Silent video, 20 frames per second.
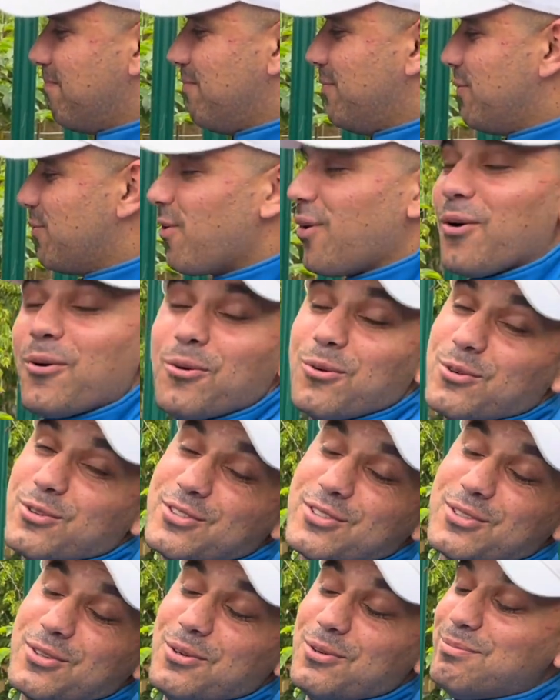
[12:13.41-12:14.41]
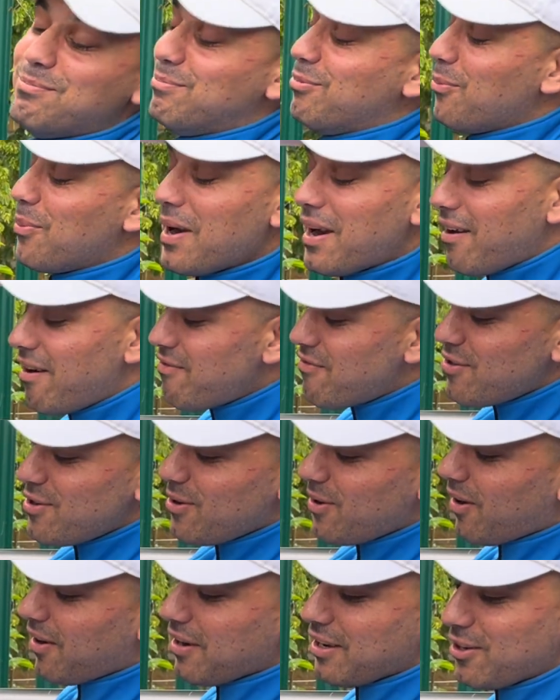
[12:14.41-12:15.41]
roads, or wherever
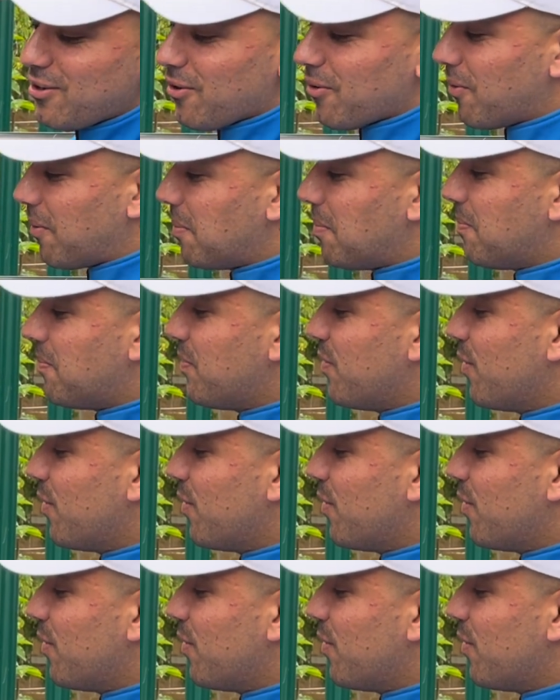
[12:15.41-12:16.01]
you are in Europe,